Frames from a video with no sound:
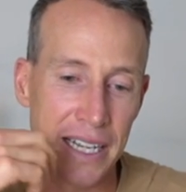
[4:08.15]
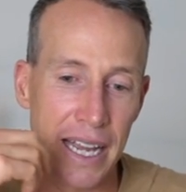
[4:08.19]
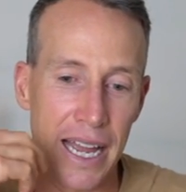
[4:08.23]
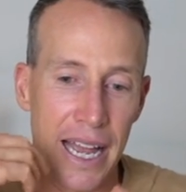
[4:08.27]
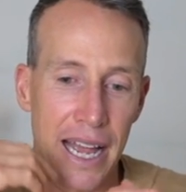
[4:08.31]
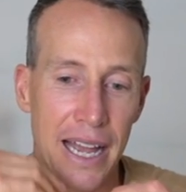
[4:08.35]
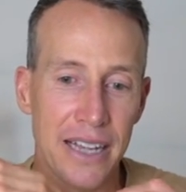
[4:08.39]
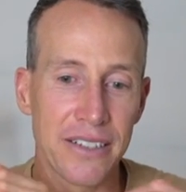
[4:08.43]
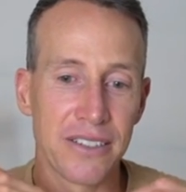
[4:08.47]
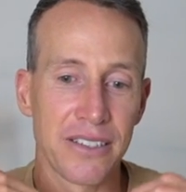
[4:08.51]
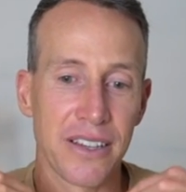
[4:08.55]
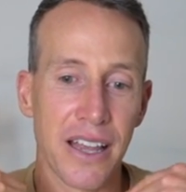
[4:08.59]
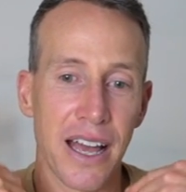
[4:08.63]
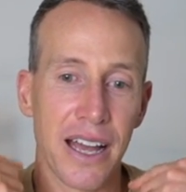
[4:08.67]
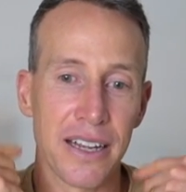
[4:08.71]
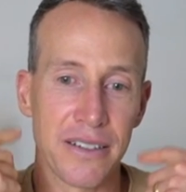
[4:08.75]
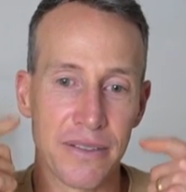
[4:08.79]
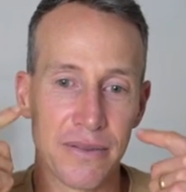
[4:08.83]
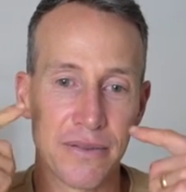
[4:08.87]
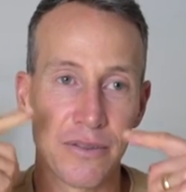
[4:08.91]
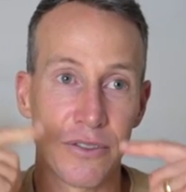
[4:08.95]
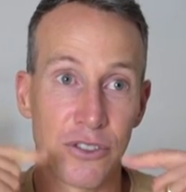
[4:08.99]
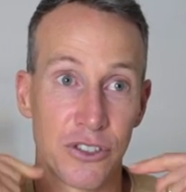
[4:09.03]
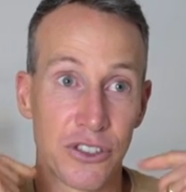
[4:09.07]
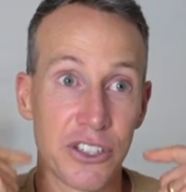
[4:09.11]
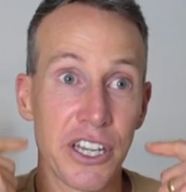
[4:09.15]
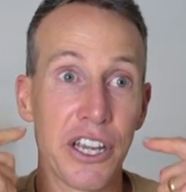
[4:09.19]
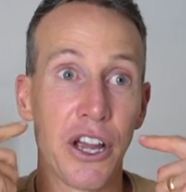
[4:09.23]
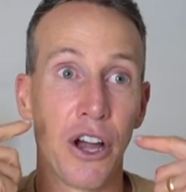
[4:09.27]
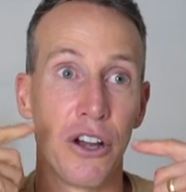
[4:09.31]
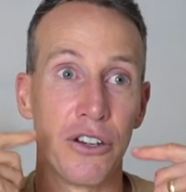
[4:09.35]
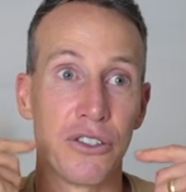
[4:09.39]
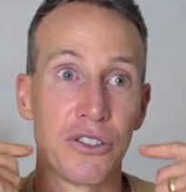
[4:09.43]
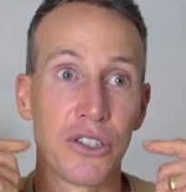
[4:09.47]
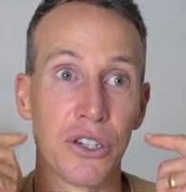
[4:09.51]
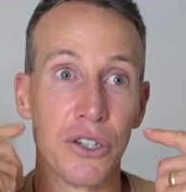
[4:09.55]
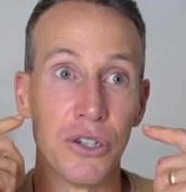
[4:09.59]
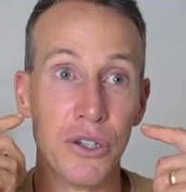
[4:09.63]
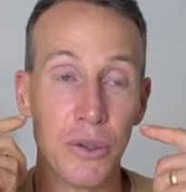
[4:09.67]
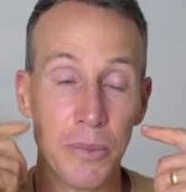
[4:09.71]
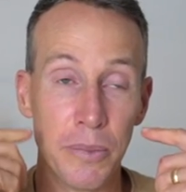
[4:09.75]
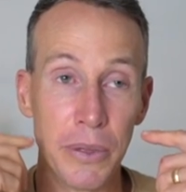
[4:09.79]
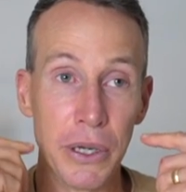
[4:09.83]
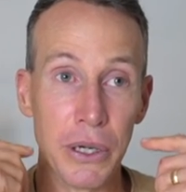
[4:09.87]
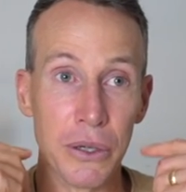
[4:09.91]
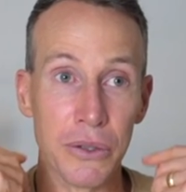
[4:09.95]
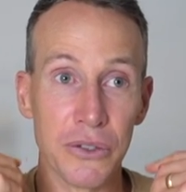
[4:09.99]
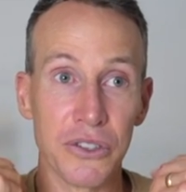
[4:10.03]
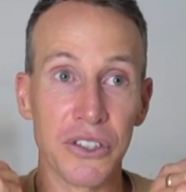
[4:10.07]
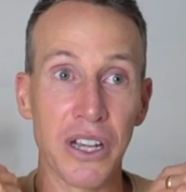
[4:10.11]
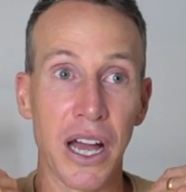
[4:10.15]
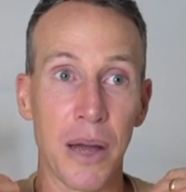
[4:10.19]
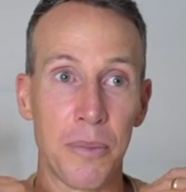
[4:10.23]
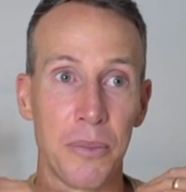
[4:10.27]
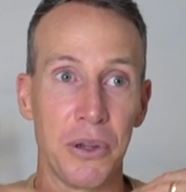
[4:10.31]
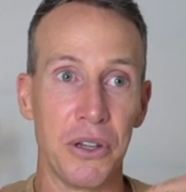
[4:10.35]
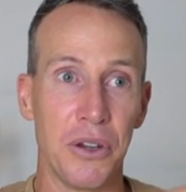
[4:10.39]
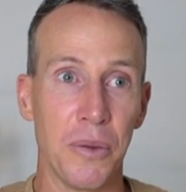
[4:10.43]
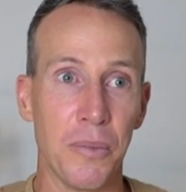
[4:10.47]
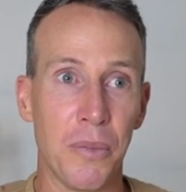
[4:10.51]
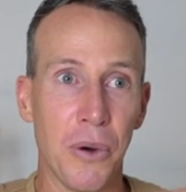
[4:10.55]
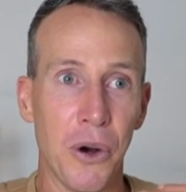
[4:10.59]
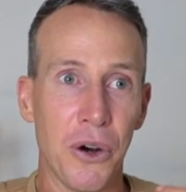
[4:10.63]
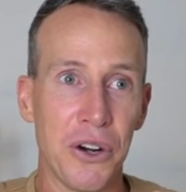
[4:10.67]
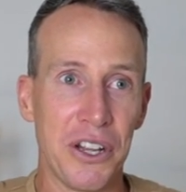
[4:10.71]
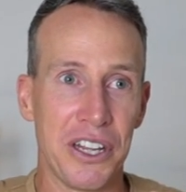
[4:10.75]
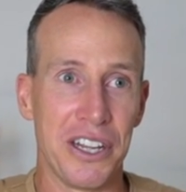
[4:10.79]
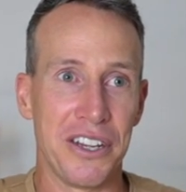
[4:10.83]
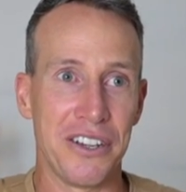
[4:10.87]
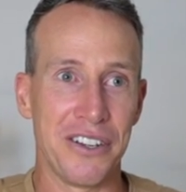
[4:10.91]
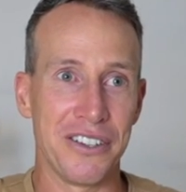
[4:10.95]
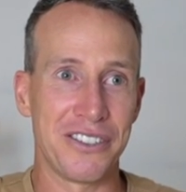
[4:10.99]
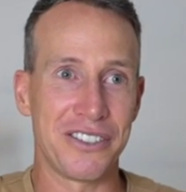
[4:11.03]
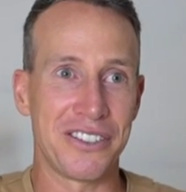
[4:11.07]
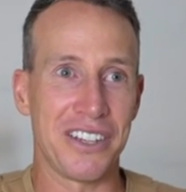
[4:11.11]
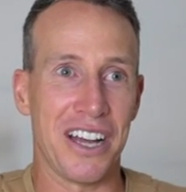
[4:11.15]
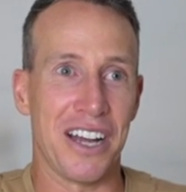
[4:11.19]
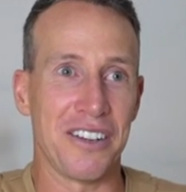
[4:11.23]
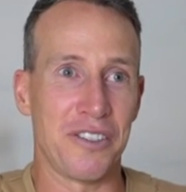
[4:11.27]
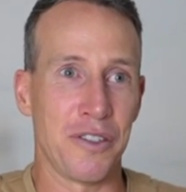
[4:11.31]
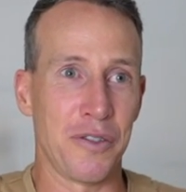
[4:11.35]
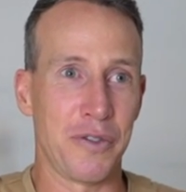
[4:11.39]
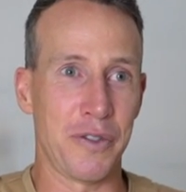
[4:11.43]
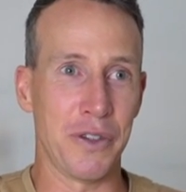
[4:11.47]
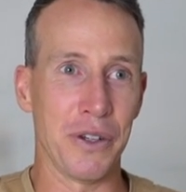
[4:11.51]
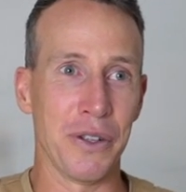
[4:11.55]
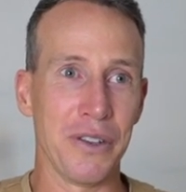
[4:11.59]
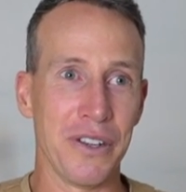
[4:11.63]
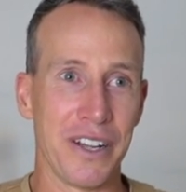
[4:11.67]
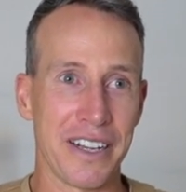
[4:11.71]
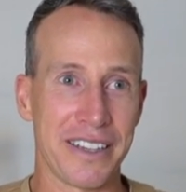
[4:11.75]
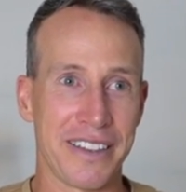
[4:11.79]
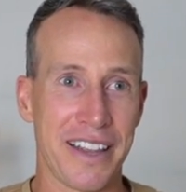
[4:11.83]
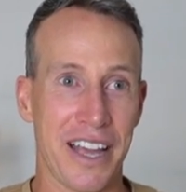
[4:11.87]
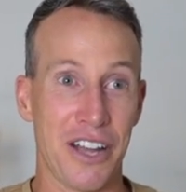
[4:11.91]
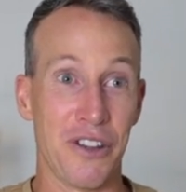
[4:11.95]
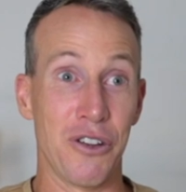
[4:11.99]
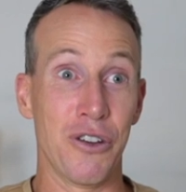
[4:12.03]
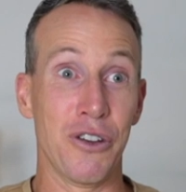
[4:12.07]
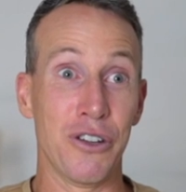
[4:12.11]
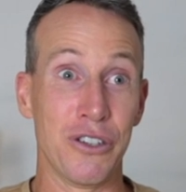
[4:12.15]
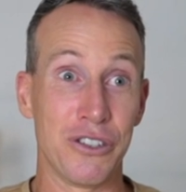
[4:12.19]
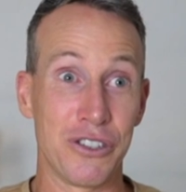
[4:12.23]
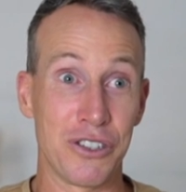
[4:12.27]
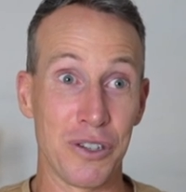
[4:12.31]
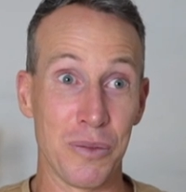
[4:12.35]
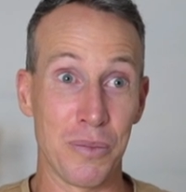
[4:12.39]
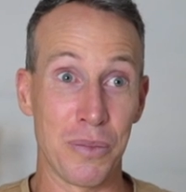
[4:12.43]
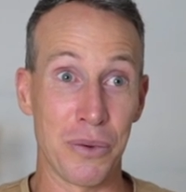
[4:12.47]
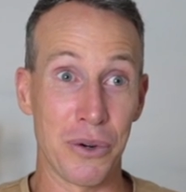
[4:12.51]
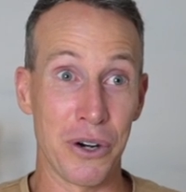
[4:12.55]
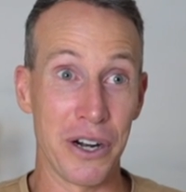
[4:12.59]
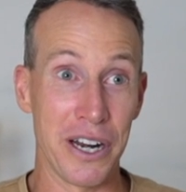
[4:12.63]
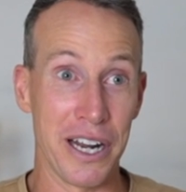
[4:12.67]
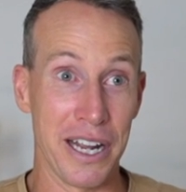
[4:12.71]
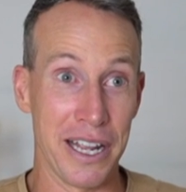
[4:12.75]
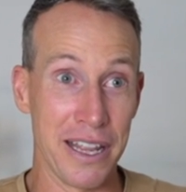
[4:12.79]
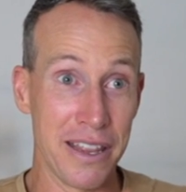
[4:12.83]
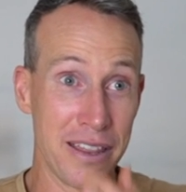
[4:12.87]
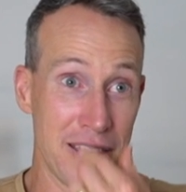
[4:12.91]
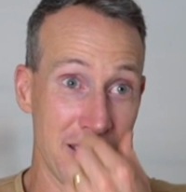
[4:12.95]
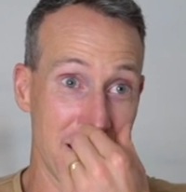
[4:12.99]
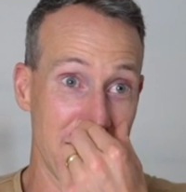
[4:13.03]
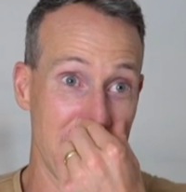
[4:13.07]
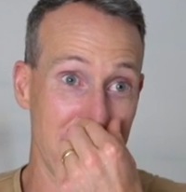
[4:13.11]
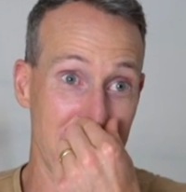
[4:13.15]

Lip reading: As that CO2 builds up in your body and you start to feel like that urge to breathe,